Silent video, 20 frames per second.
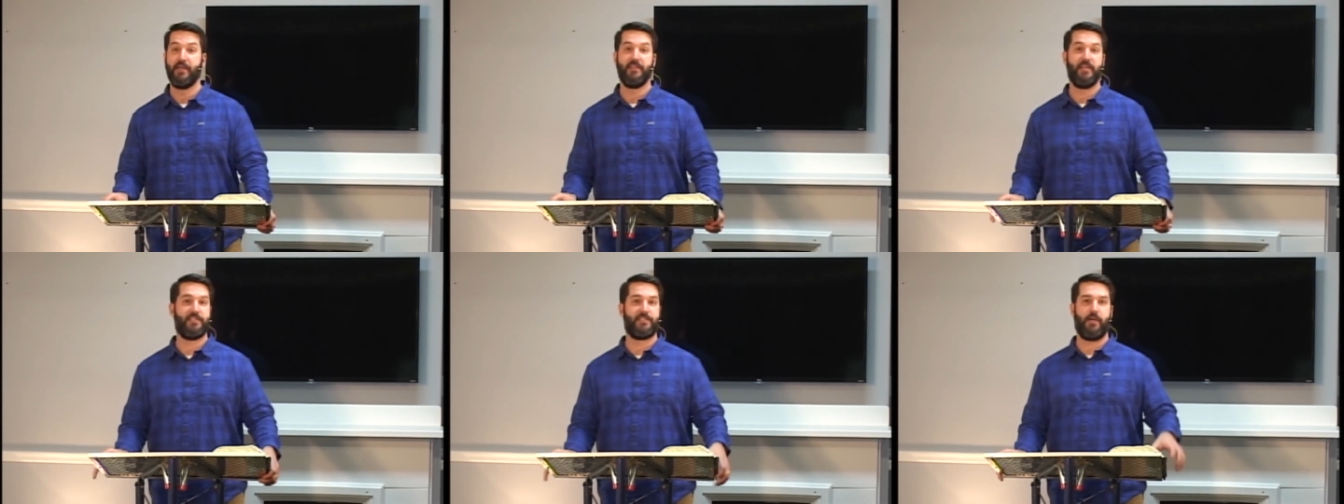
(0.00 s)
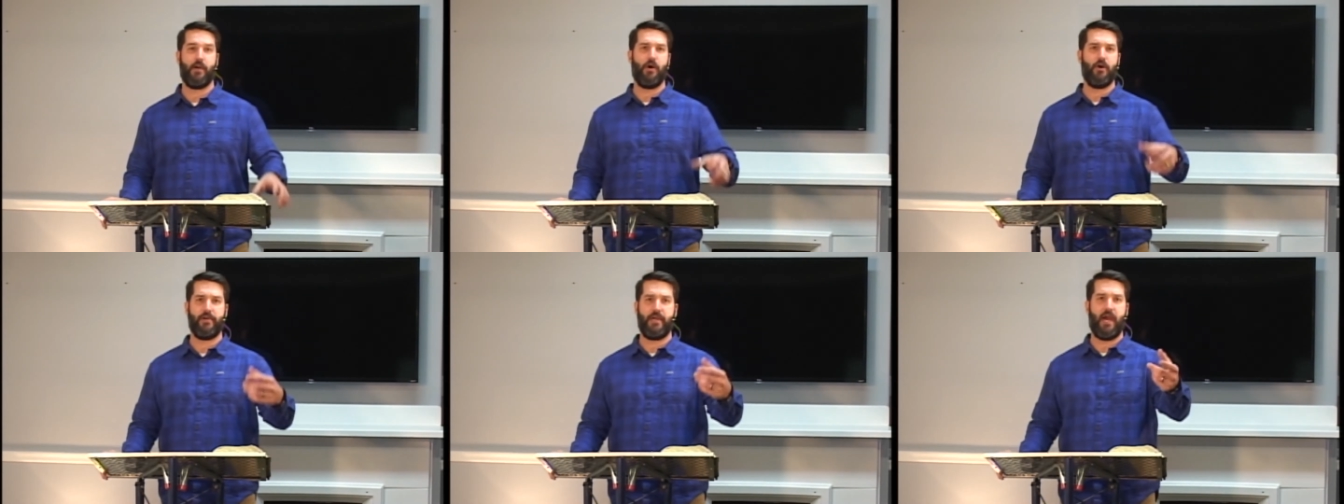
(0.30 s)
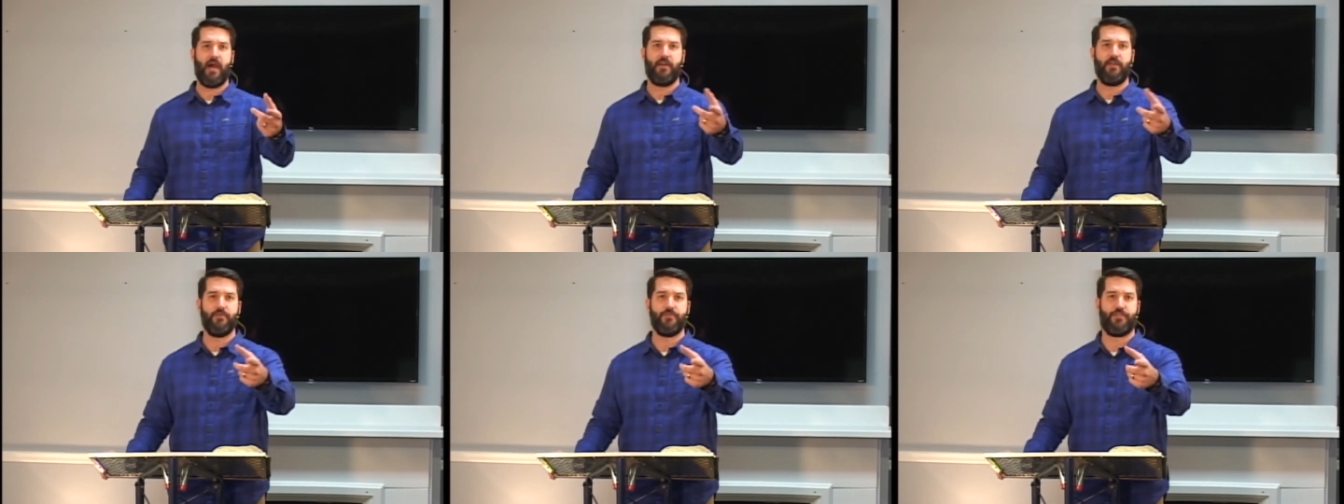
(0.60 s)
They'd say, Oh,
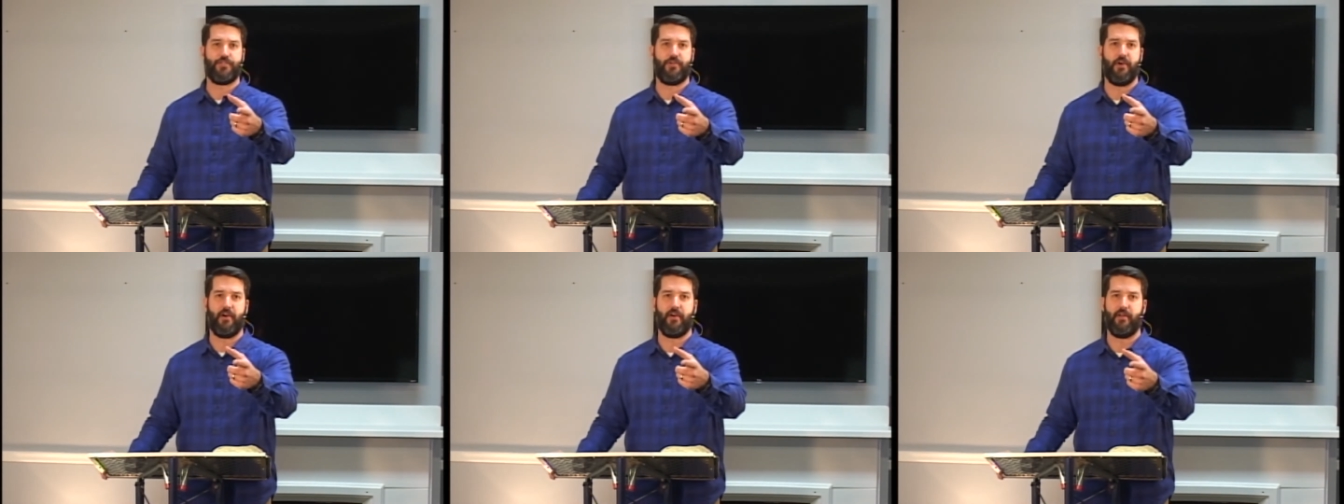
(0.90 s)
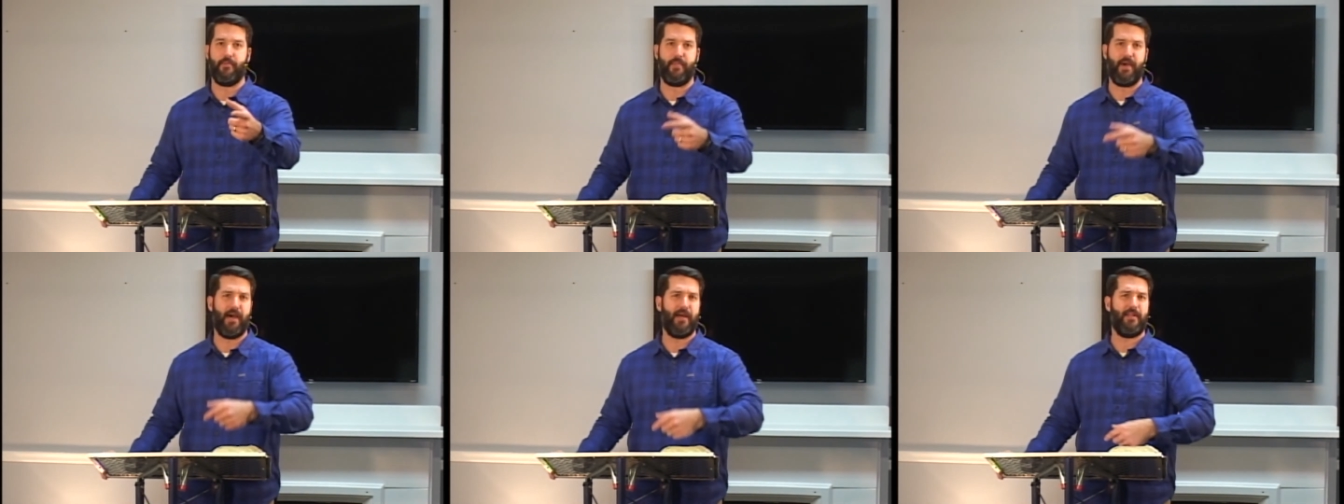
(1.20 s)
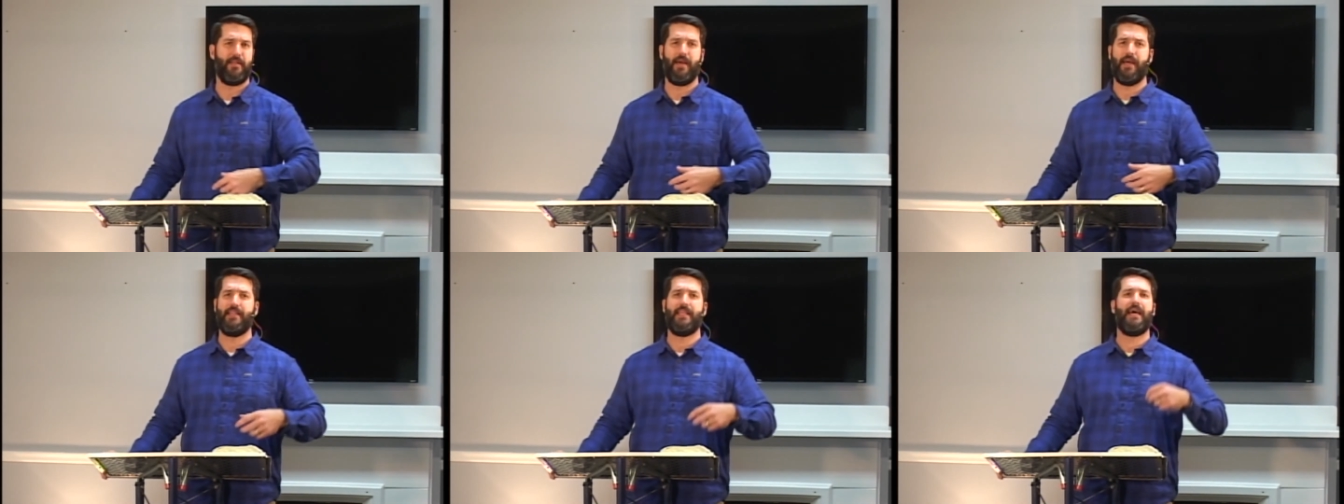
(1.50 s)
yeah, I know what you're talking about.
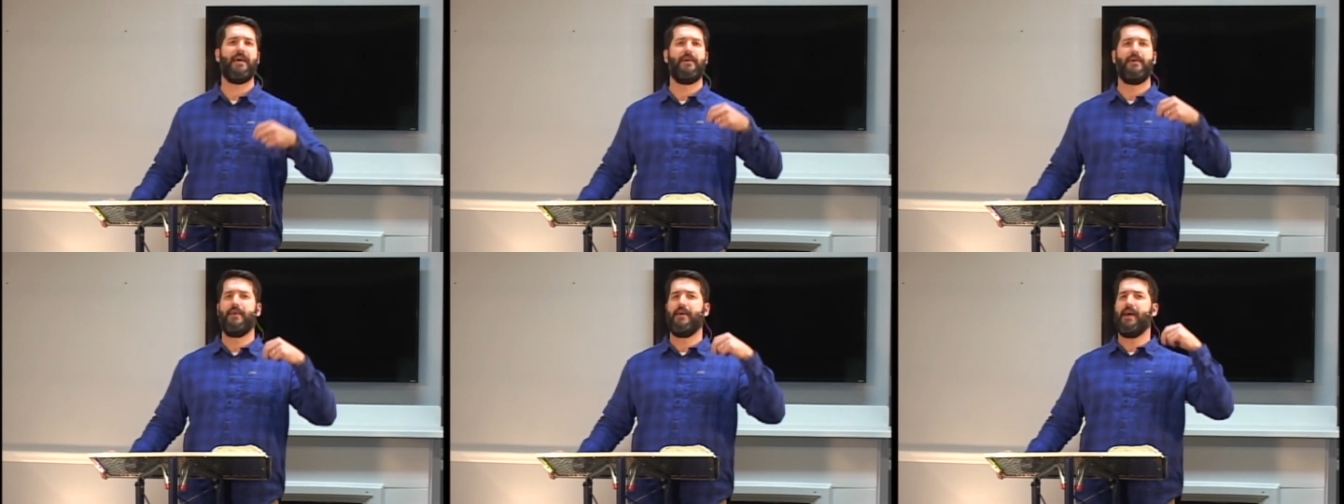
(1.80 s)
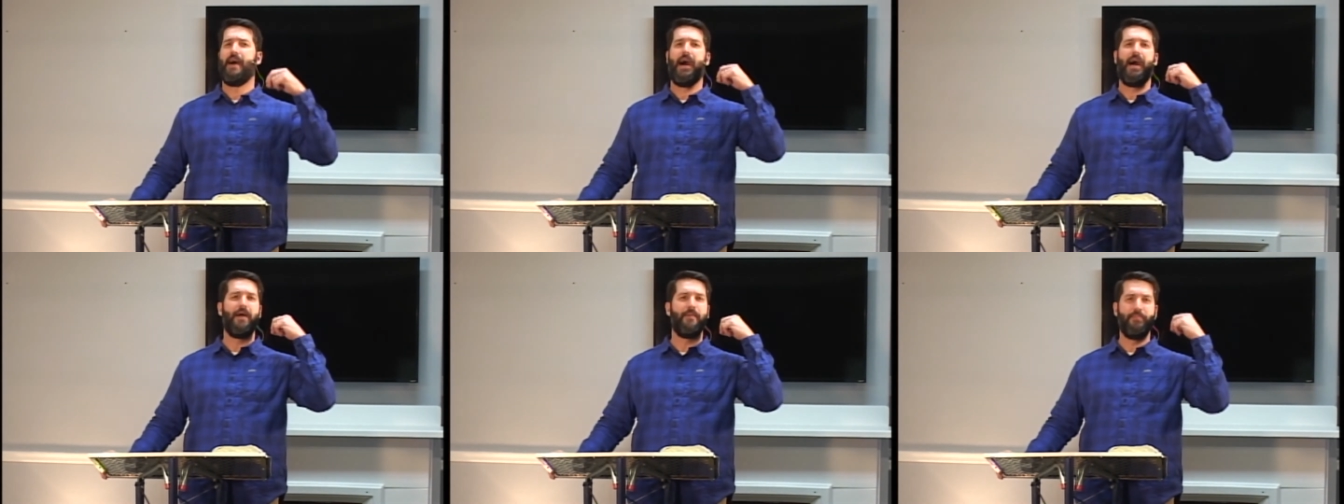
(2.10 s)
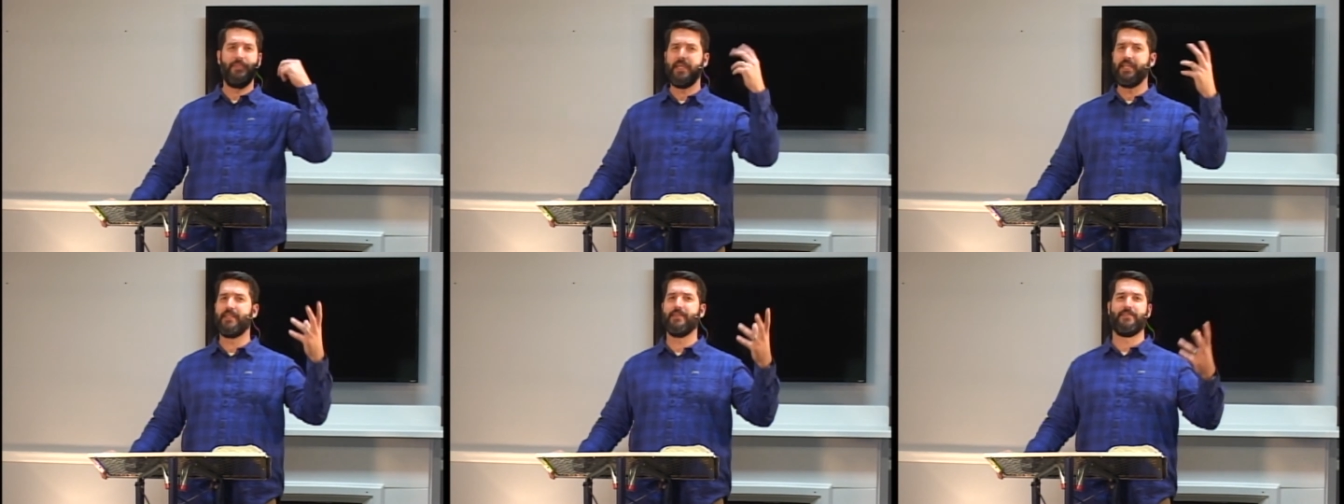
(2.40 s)
That, that, I
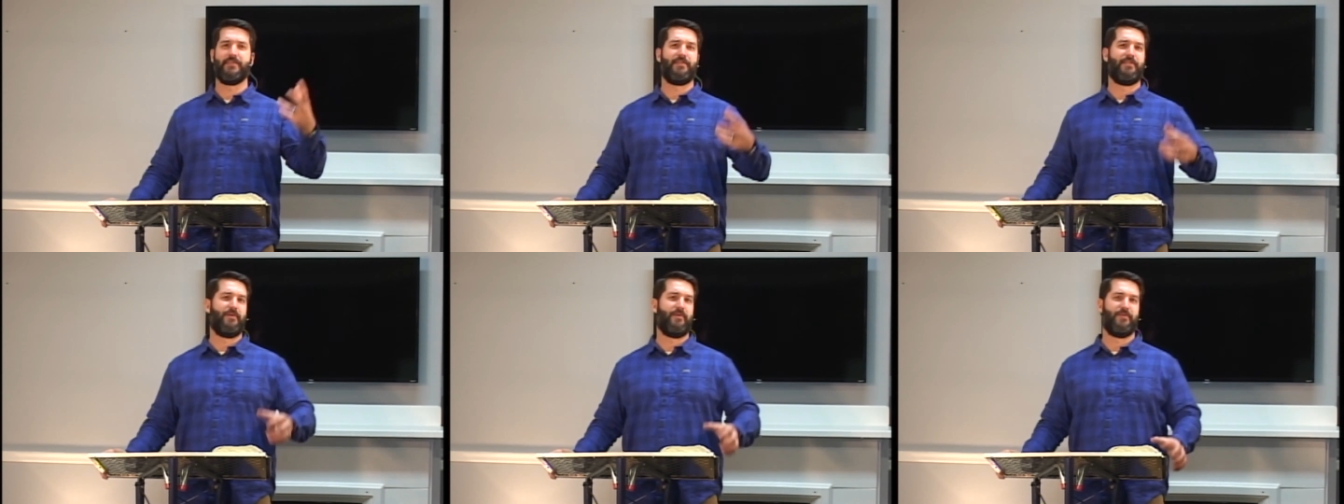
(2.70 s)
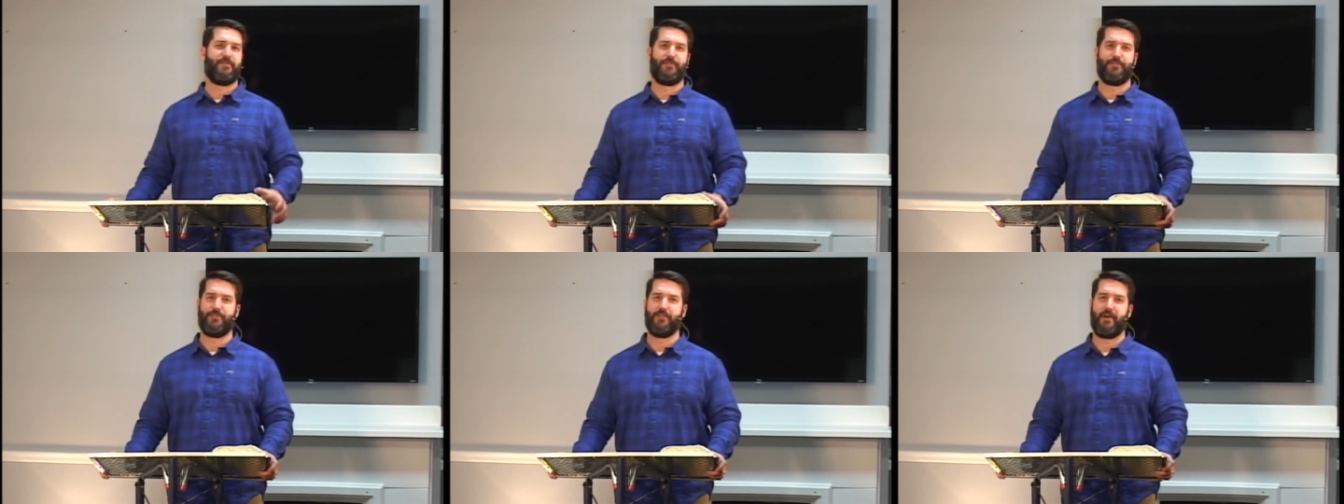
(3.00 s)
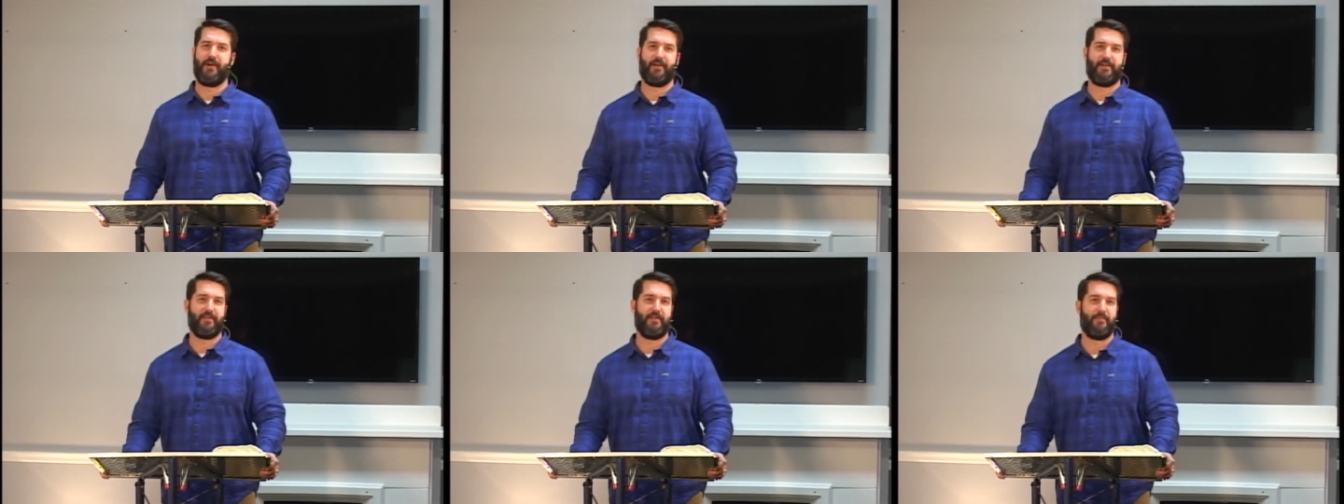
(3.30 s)
immediately know what you're
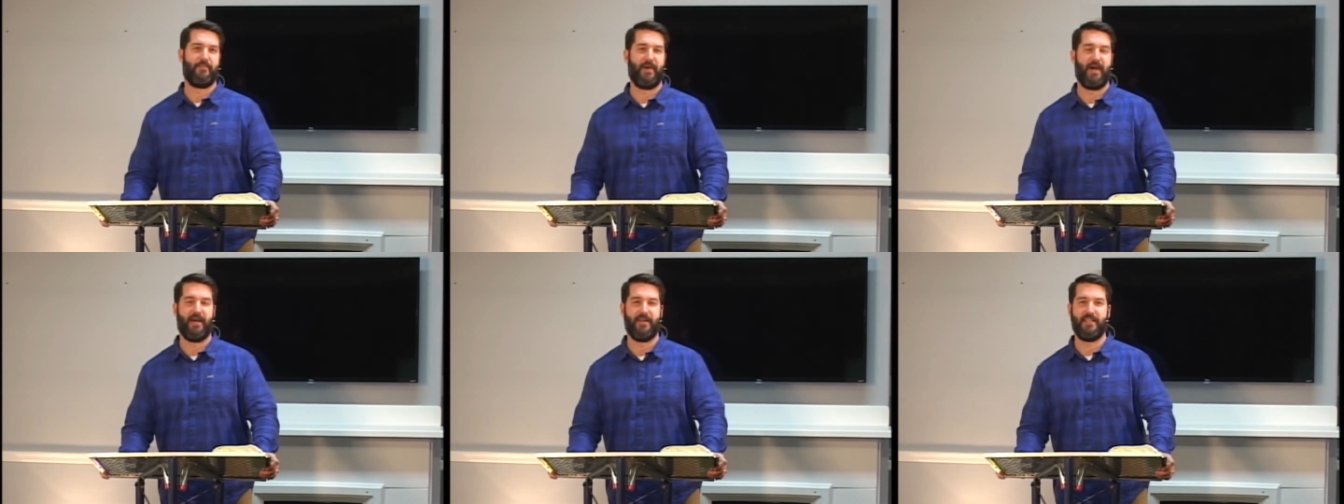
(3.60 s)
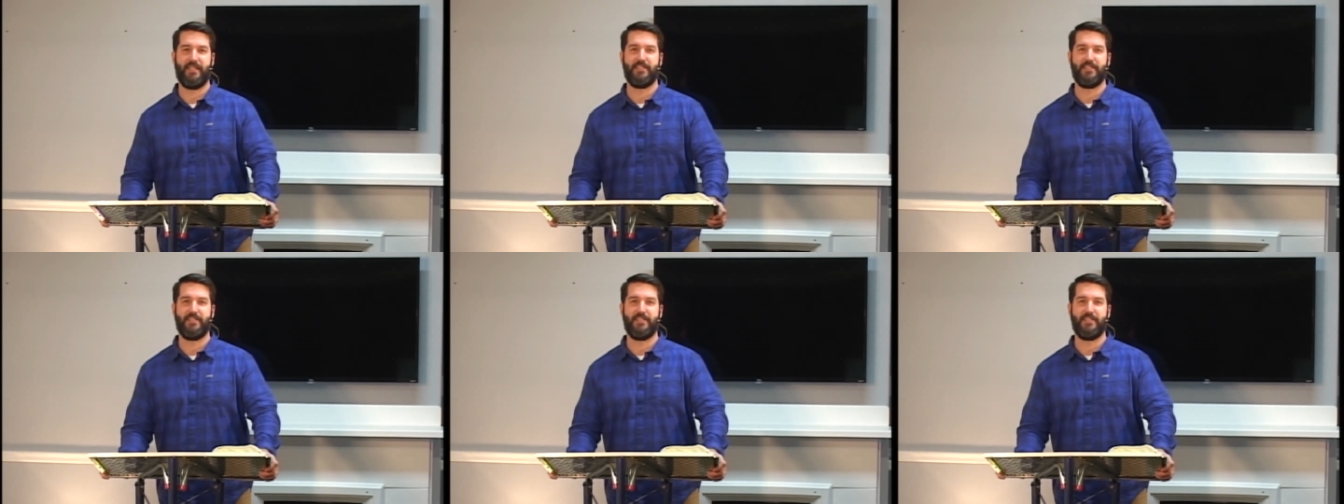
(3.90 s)
talking about.